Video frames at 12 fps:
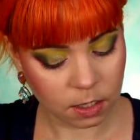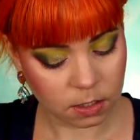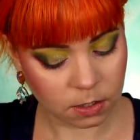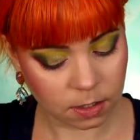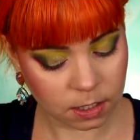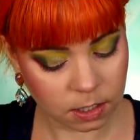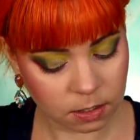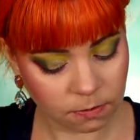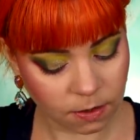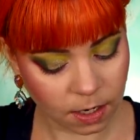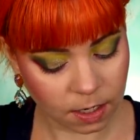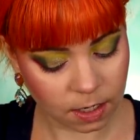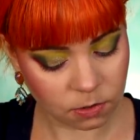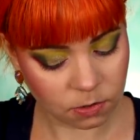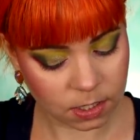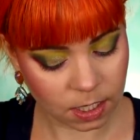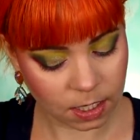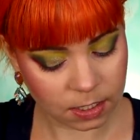So this is very
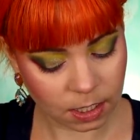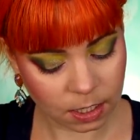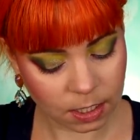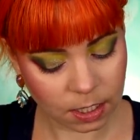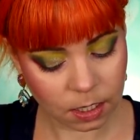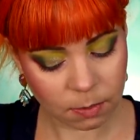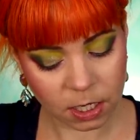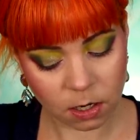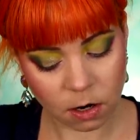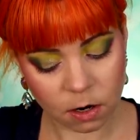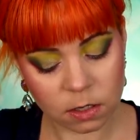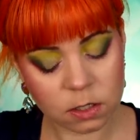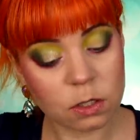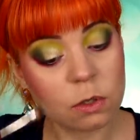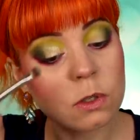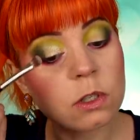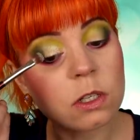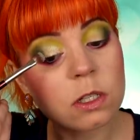interesting. It's a little bit hard
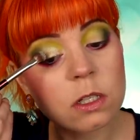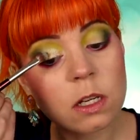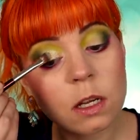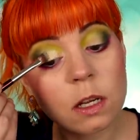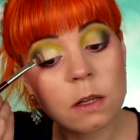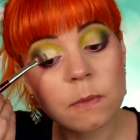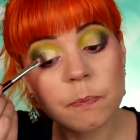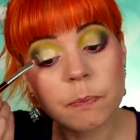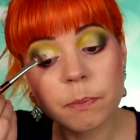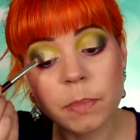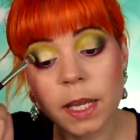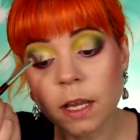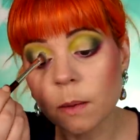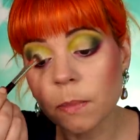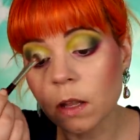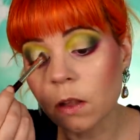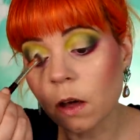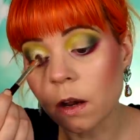to just pick up a
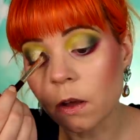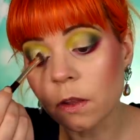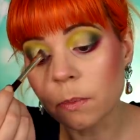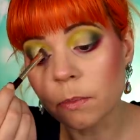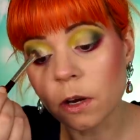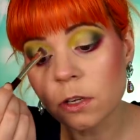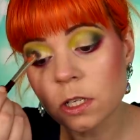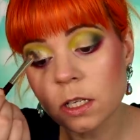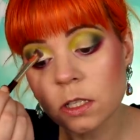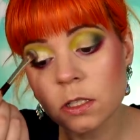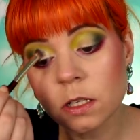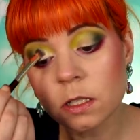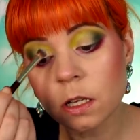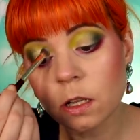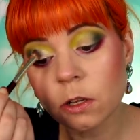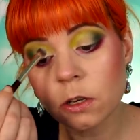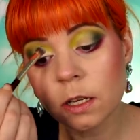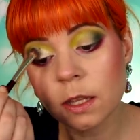lot on the brush, and it doesn't
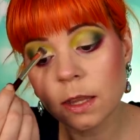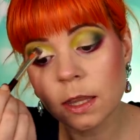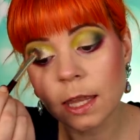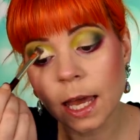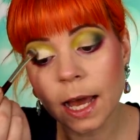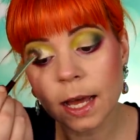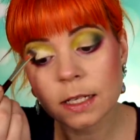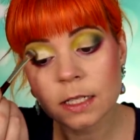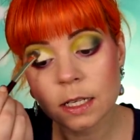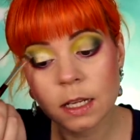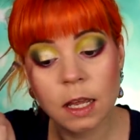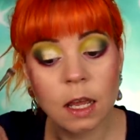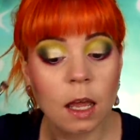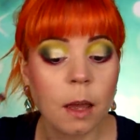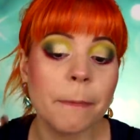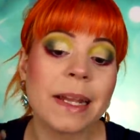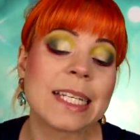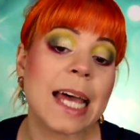look that
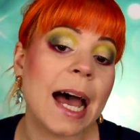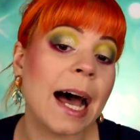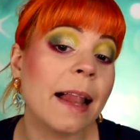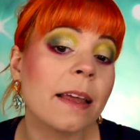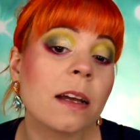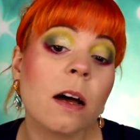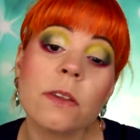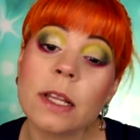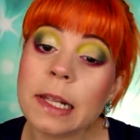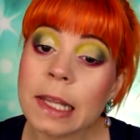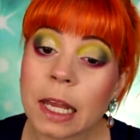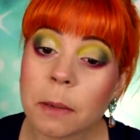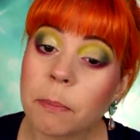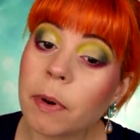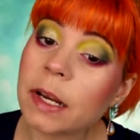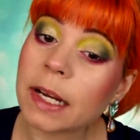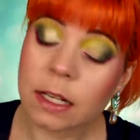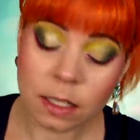metallic on the lid,
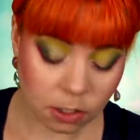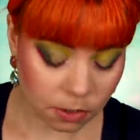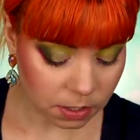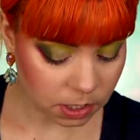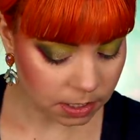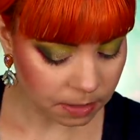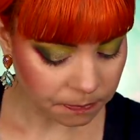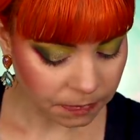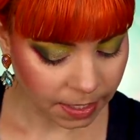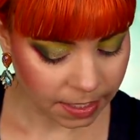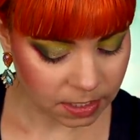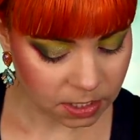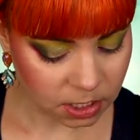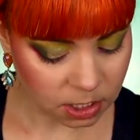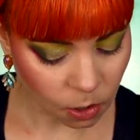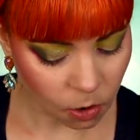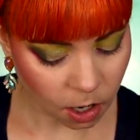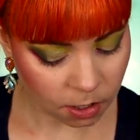but it looks, it's
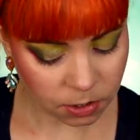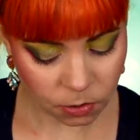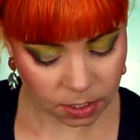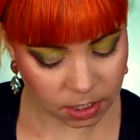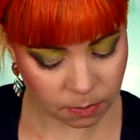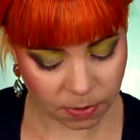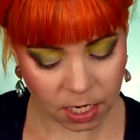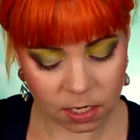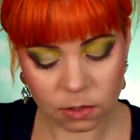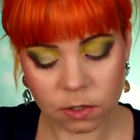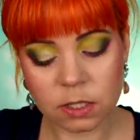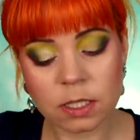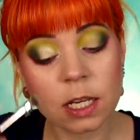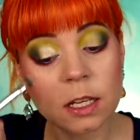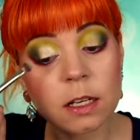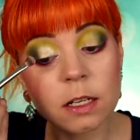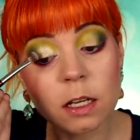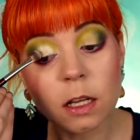so hard to explain. You'll see it
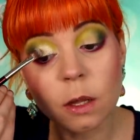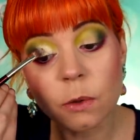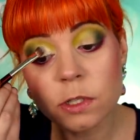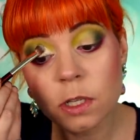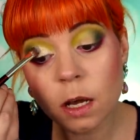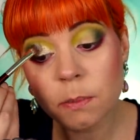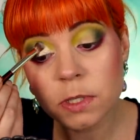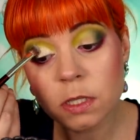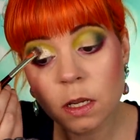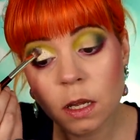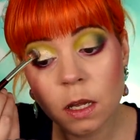in the close-ups.